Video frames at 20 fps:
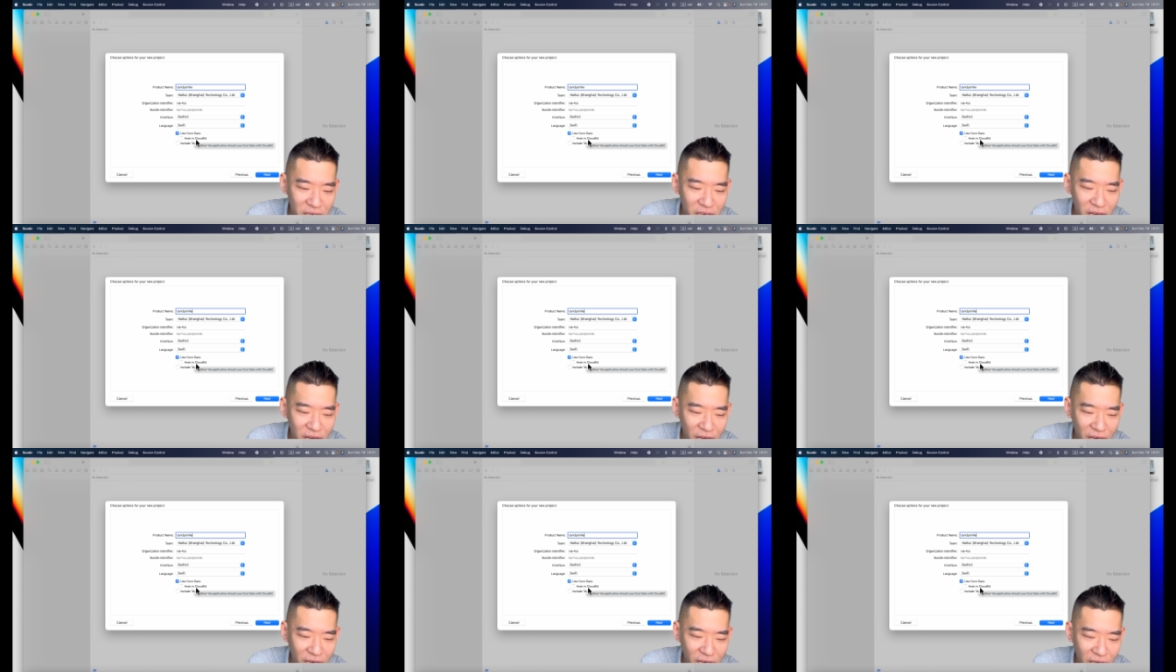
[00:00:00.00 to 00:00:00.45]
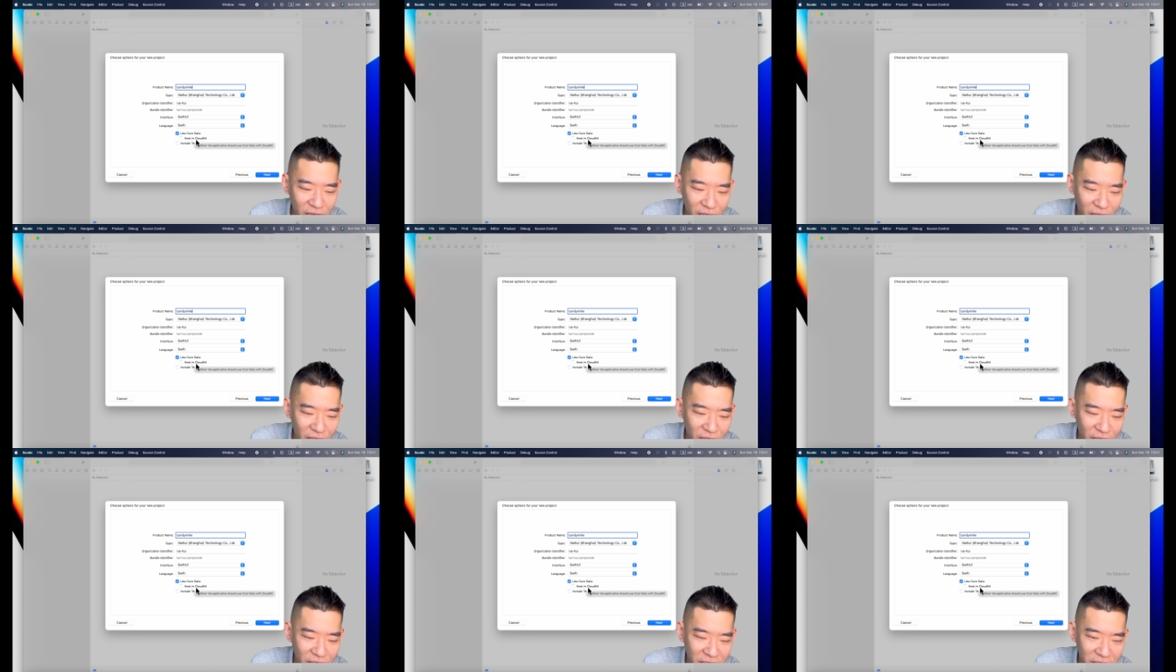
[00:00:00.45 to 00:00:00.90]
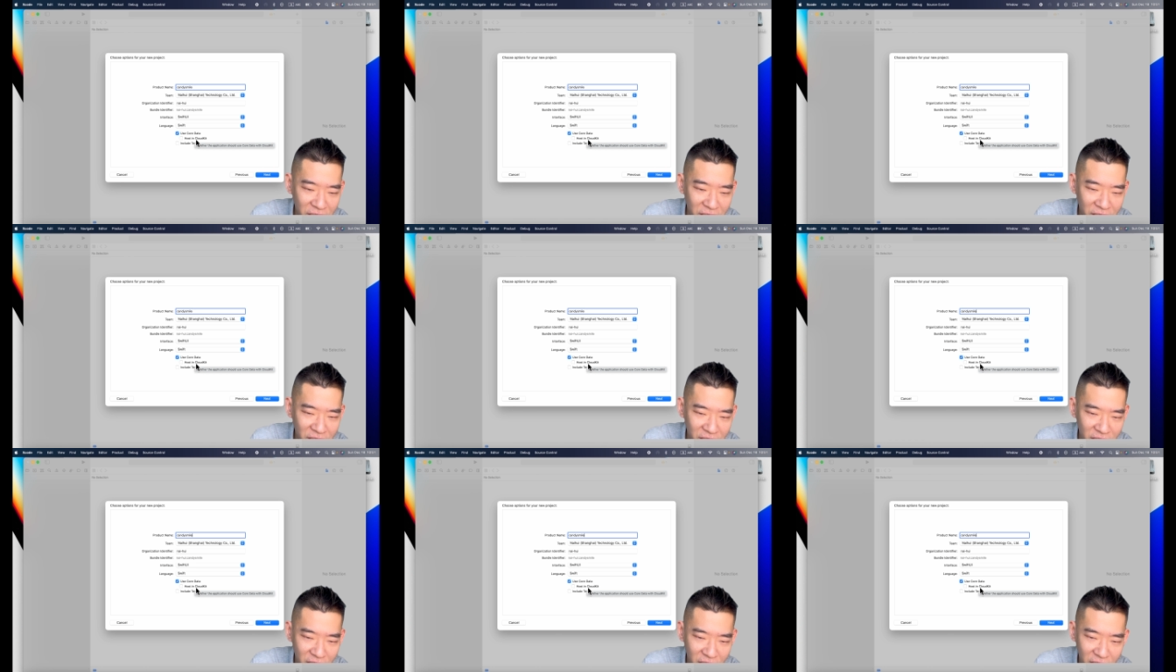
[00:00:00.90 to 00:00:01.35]
uh,
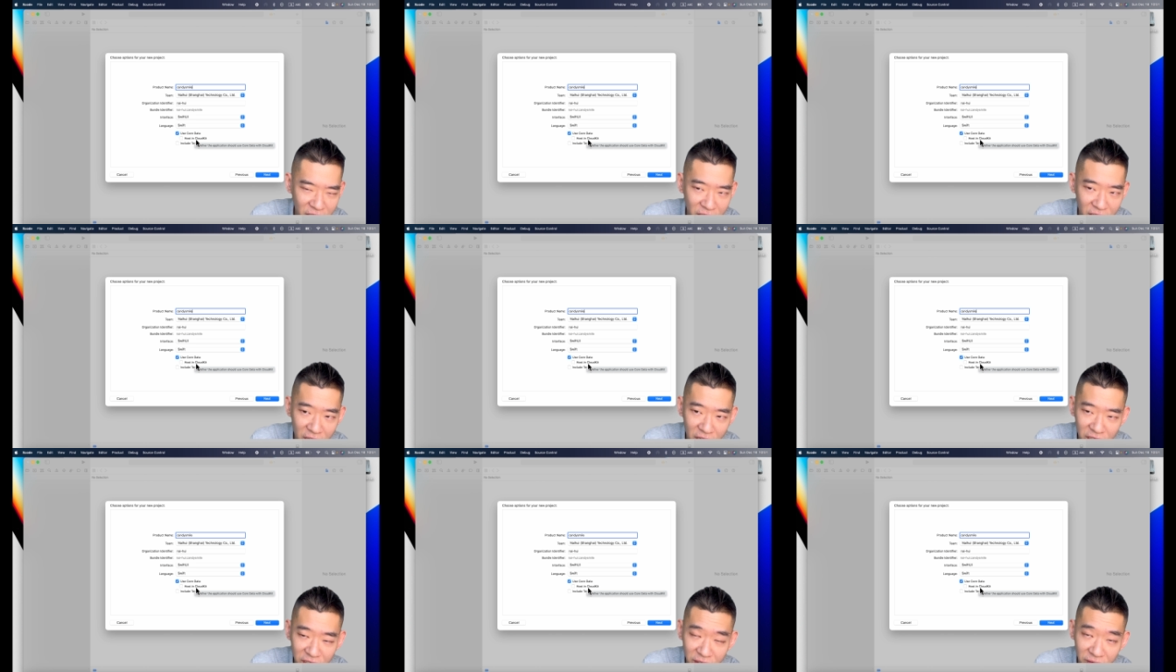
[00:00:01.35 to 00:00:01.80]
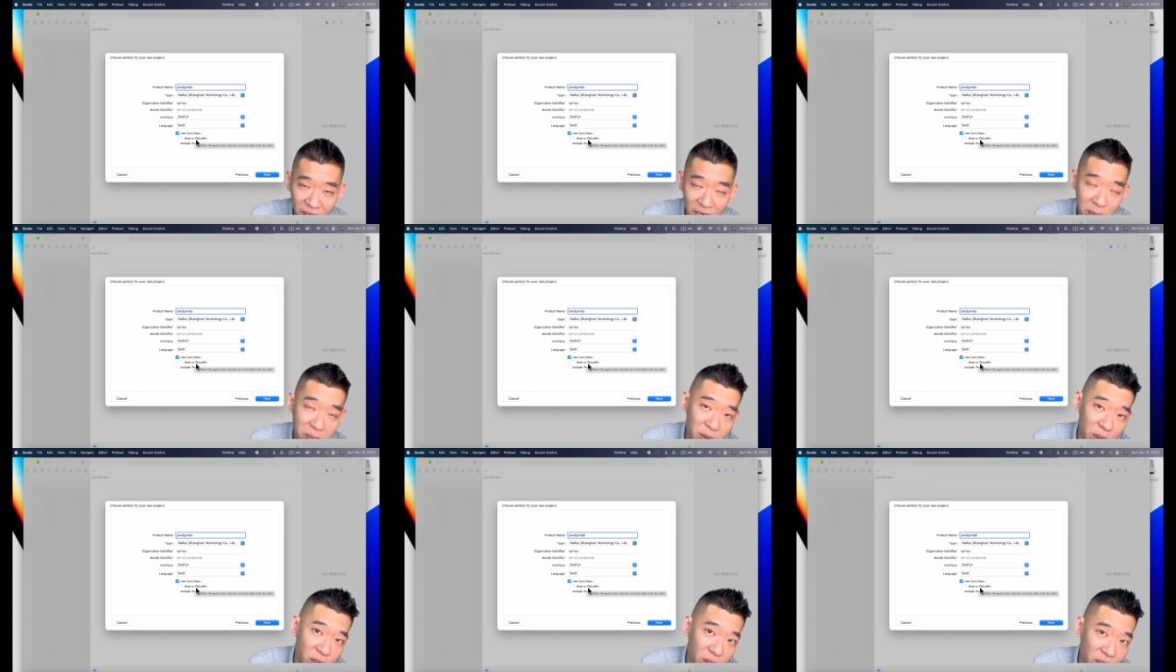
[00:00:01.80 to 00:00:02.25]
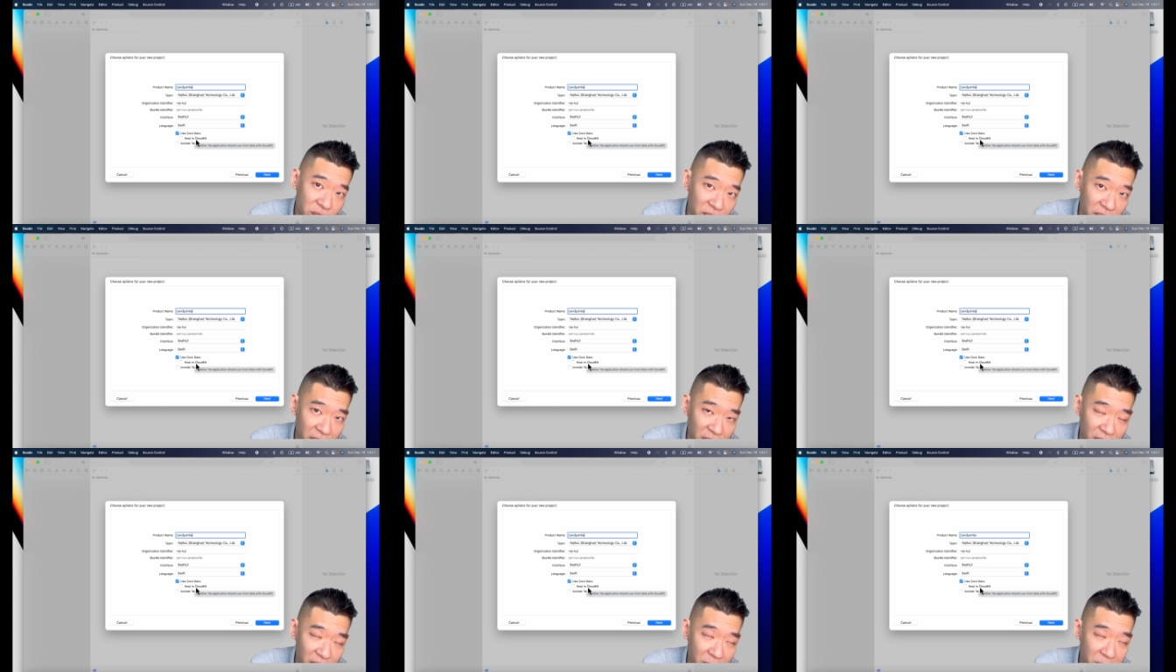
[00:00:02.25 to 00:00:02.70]
in the uh, developers
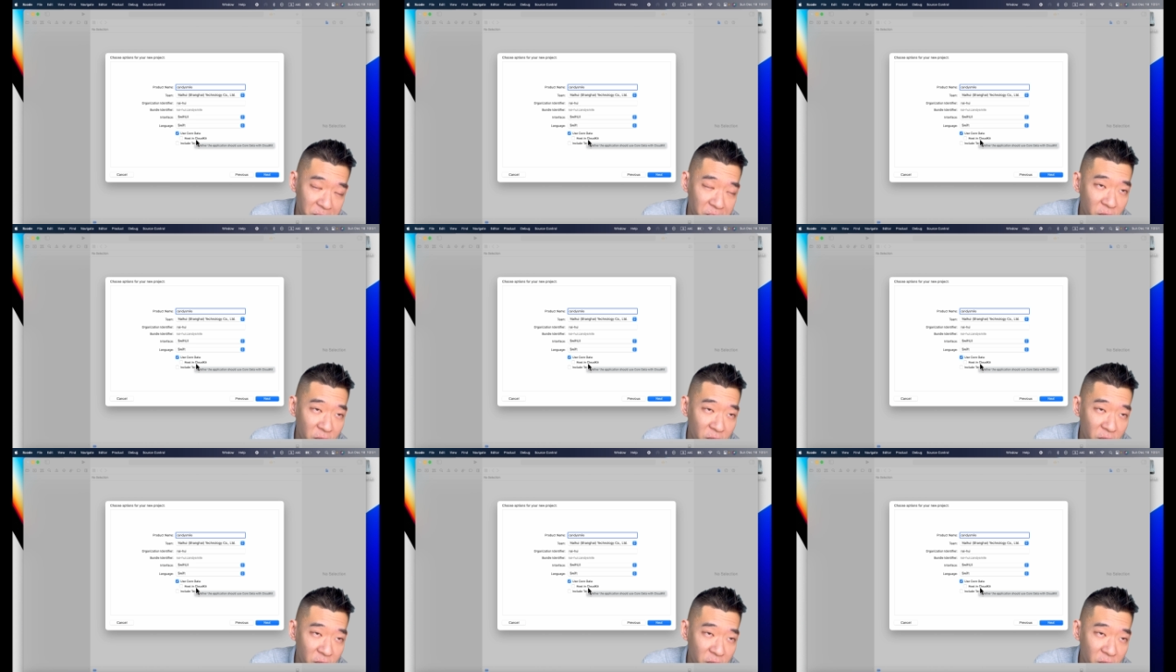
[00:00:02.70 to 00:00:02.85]
uh,